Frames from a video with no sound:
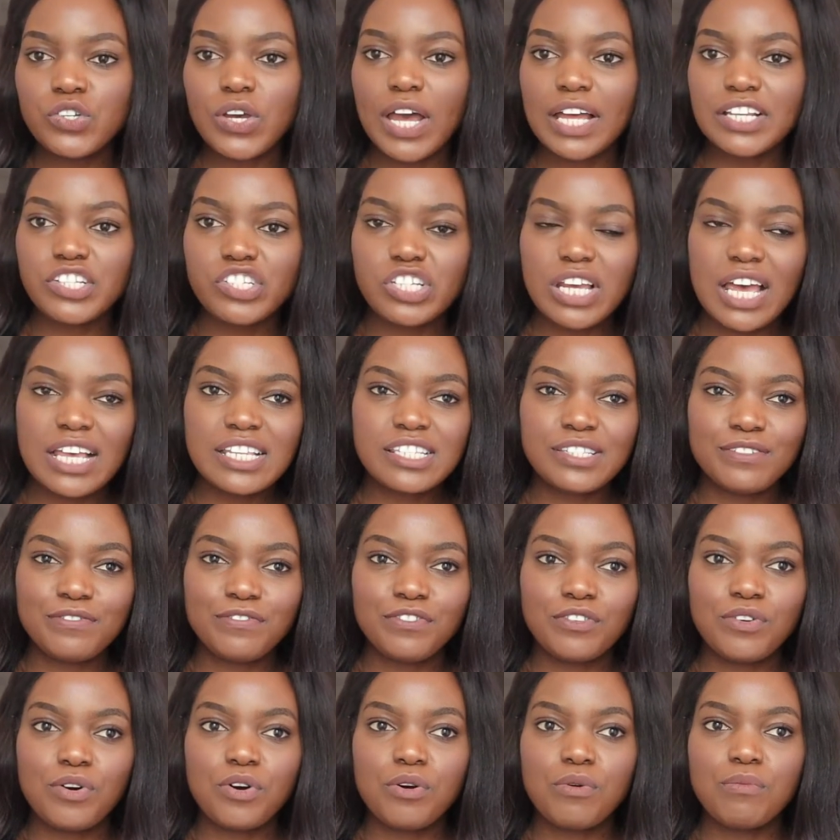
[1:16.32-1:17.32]
to adjust
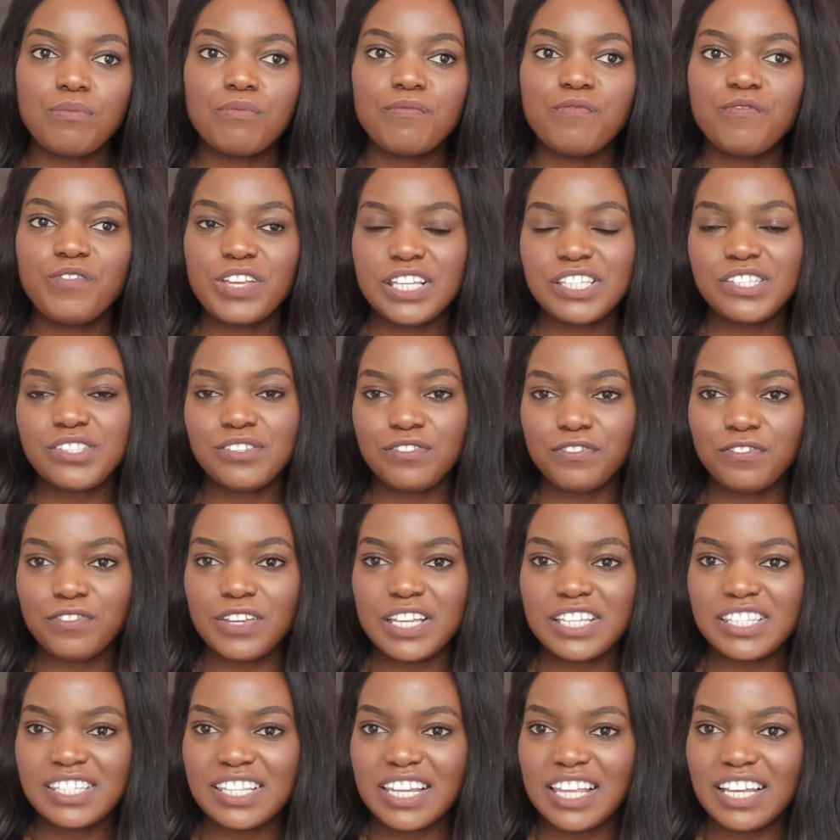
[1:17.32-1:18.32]
from
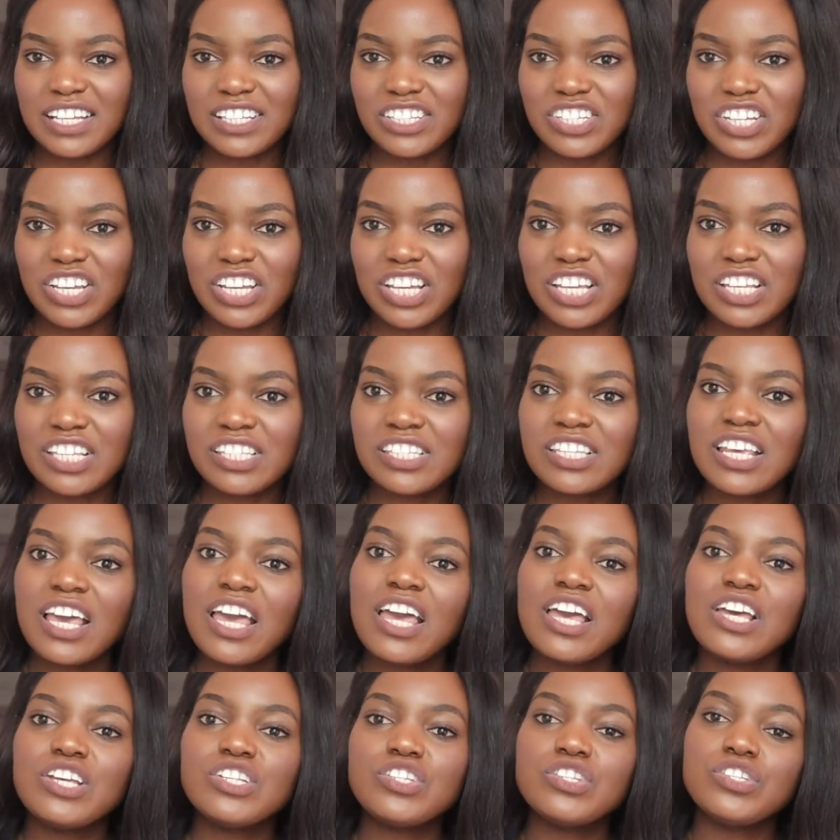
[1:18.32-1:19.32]
face-to-face lectures
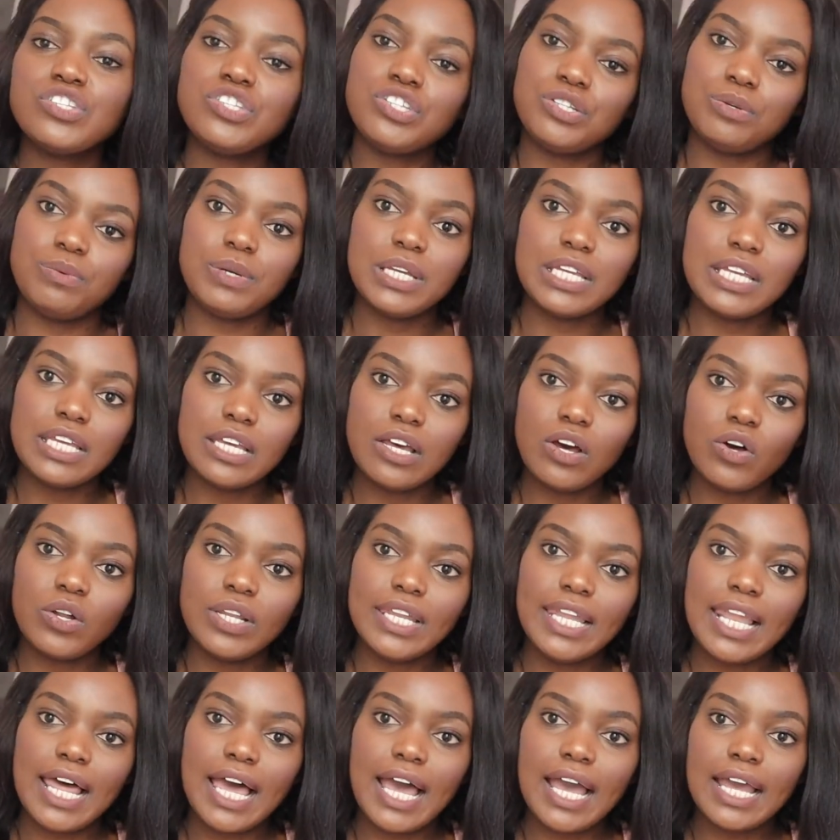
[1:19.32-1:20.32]
to doing it
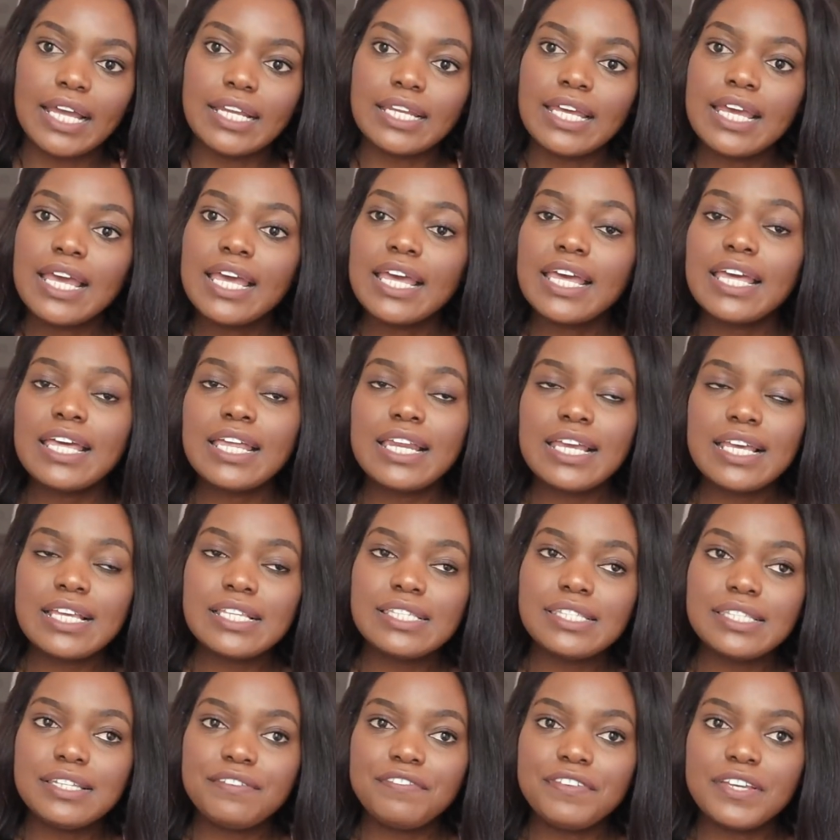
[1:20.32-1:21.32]
online. It
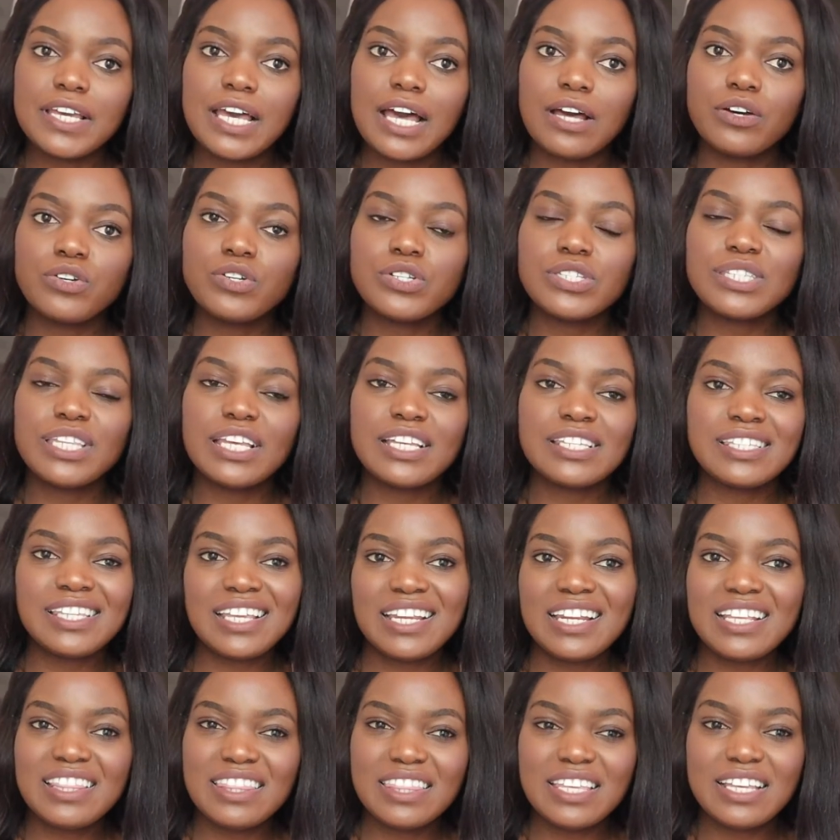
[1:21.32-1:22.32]
is difficult because there are
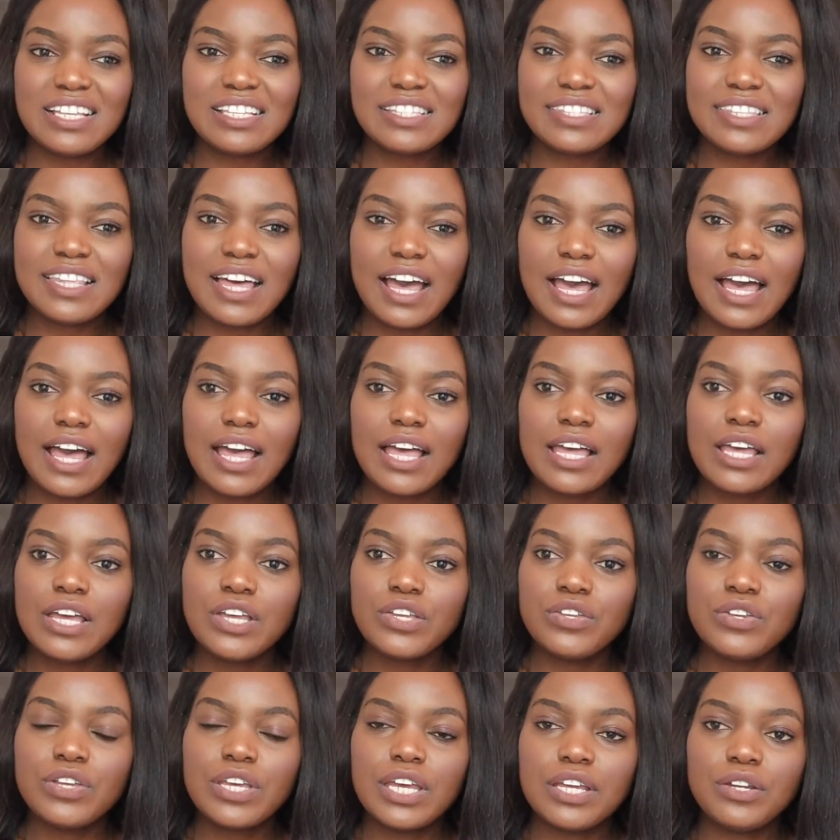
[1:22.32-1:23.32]
certain things that
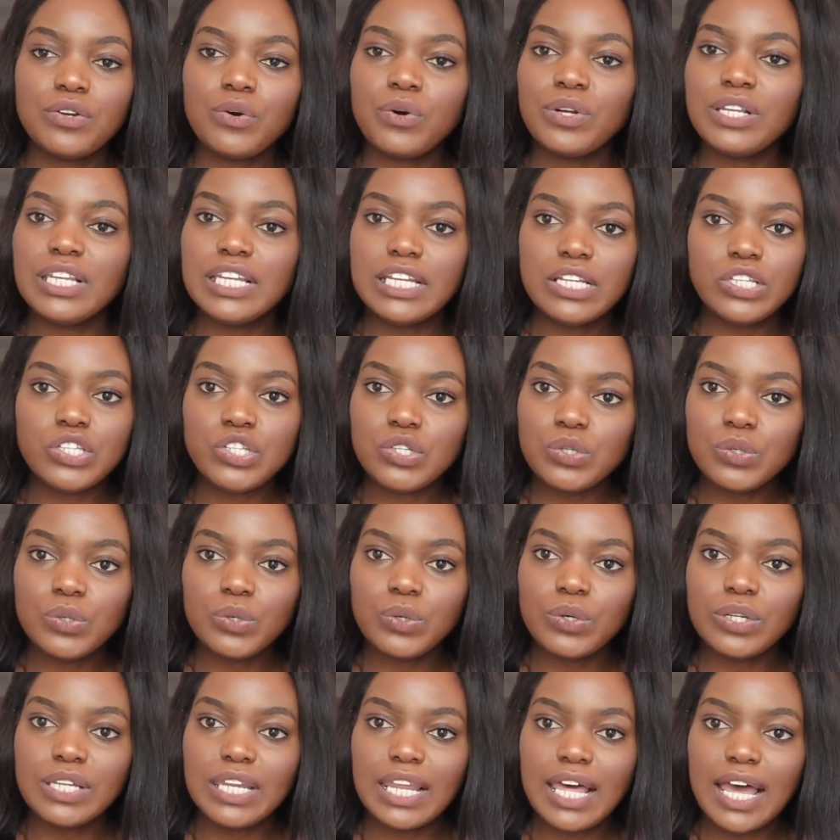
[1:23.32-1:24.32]
you can only do
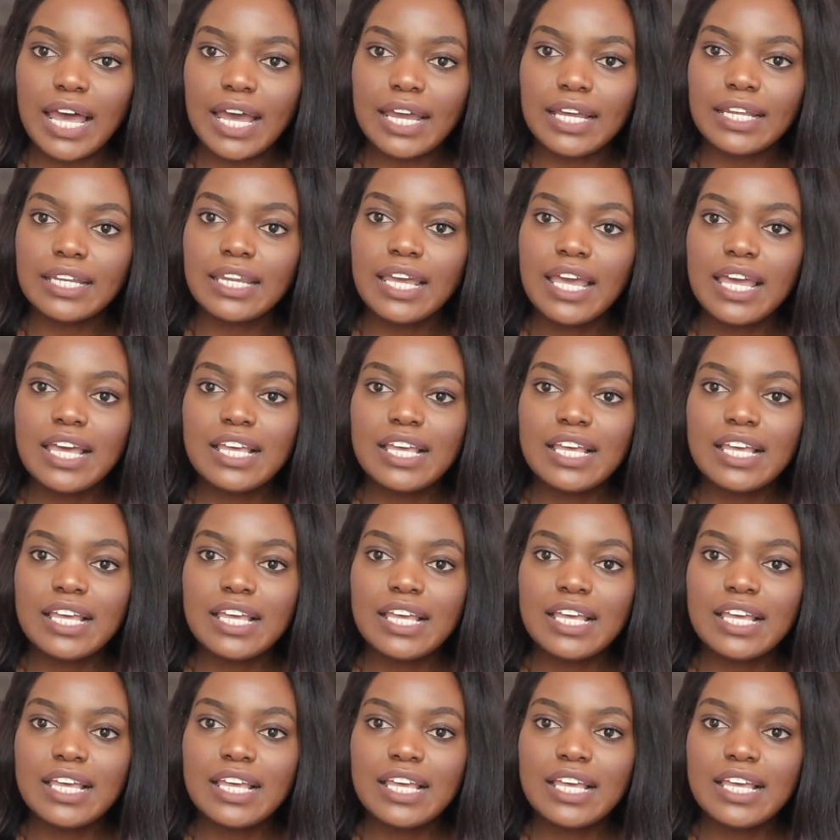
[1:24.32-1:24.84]
online,